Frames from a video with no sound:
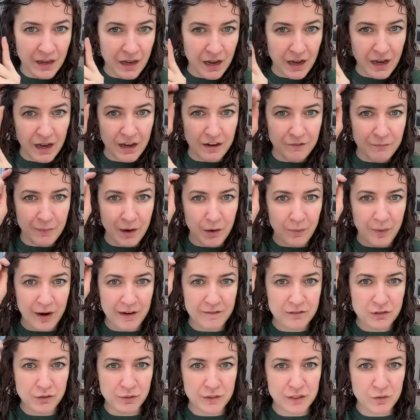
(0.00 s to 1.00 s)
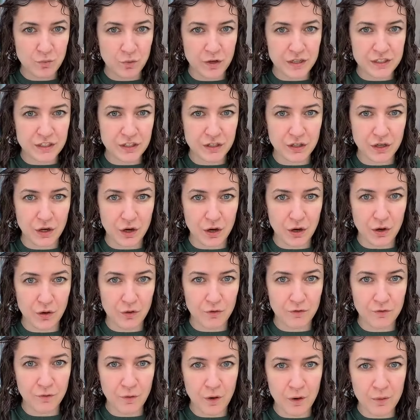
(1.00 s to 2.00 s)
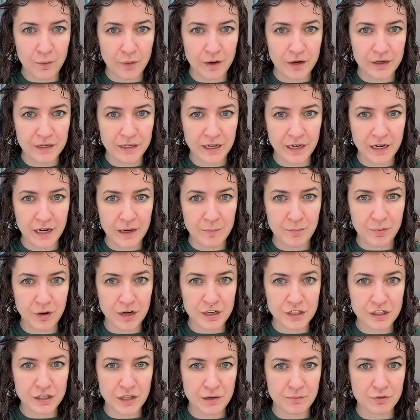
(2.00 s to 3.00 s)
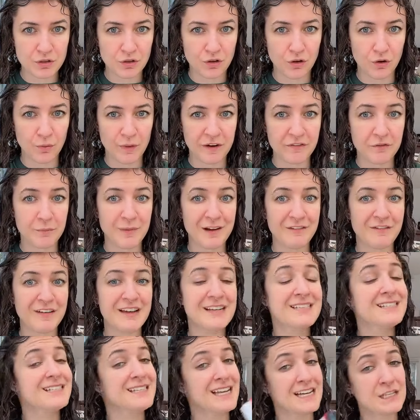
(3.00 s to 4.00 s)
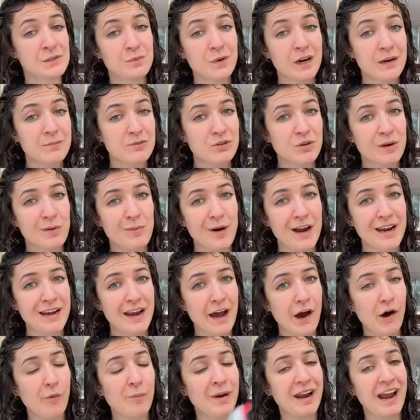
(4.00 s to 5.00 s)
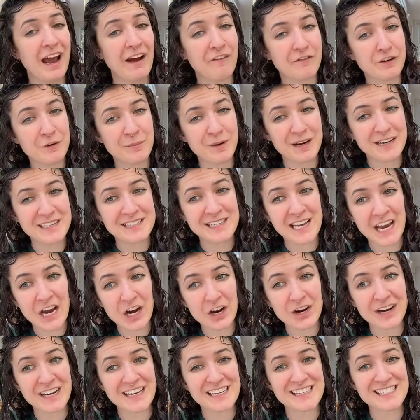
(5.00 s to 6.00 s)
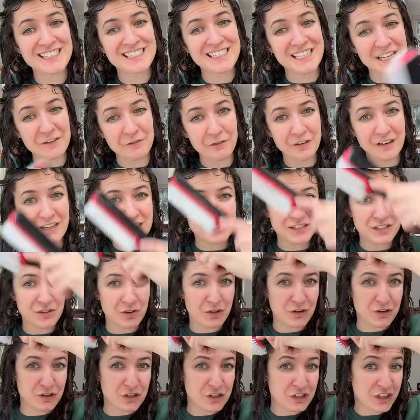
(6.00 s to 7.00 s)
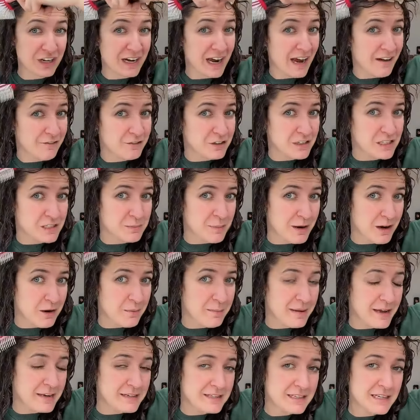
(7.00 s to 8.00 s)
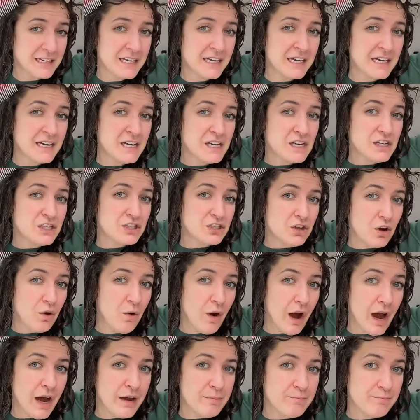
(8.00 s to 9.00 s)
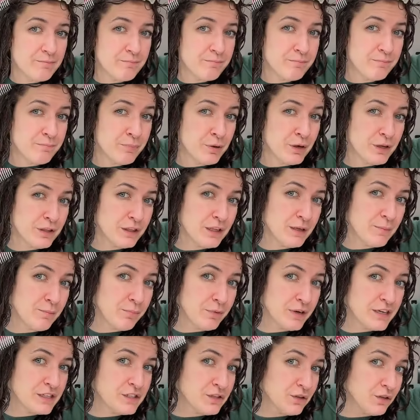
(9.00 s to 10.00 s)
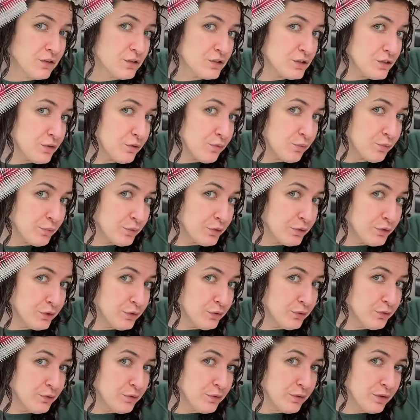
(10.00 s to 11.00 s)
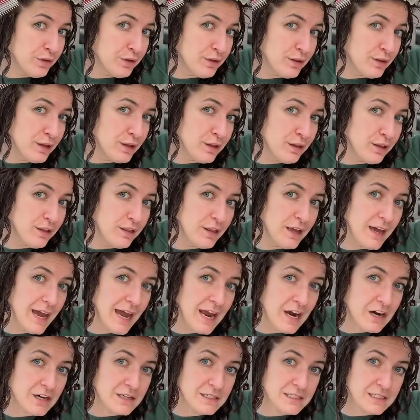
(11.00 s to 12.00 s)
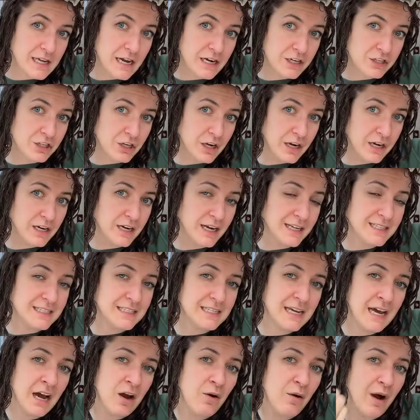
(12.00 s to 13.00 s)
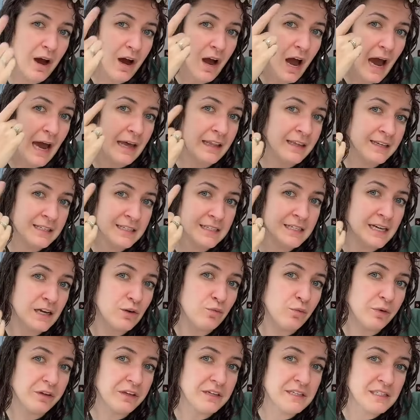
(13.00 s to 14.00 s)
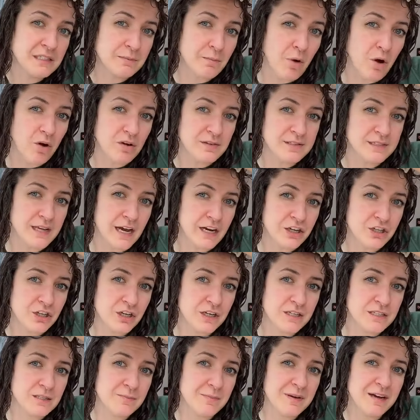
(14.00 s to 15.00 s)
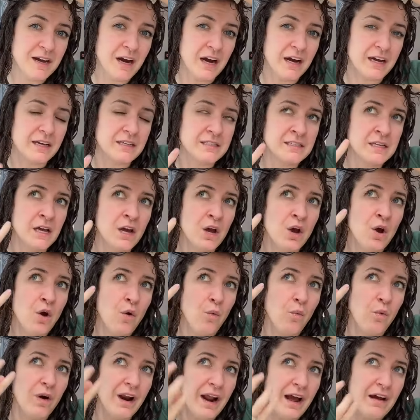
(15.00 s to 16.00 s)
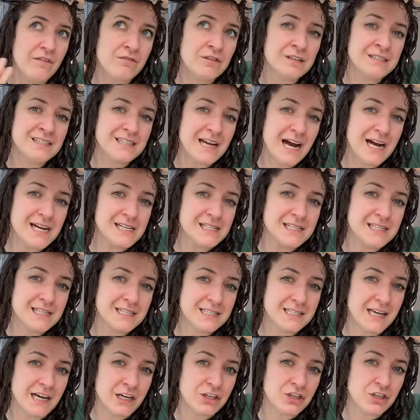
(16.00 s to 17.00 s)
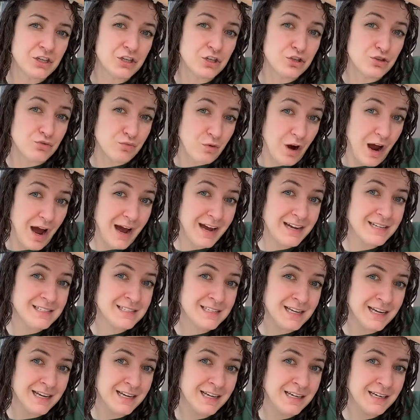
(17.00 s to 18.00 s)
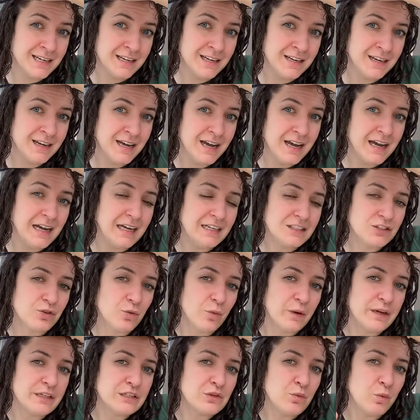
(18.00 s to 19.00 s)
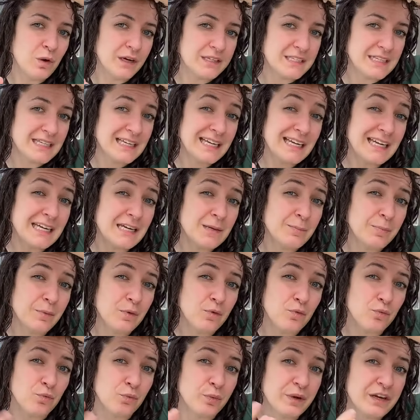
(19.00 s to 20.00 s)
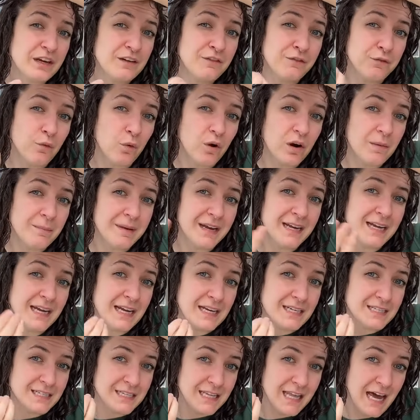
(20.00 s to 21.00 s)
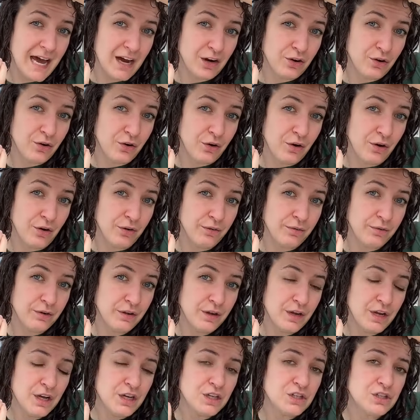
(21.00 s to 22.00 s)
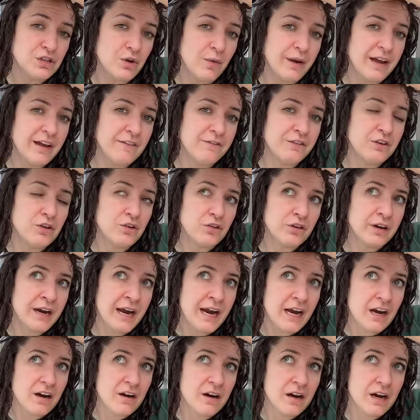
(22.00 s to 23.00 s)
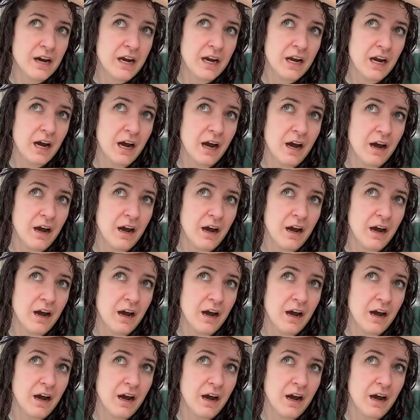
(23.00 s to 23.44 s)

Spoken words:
If my waves always want to go forward, can I brush them to curl away from my face? That's what I'm doing right now, but everybody's hair is different, so you're just gonna have to experiment. So I put the bristles through the hair section, and see how I like to take really small sections because whatever size the section dries in, it's going to want to keep reforming into that curl. So if your hair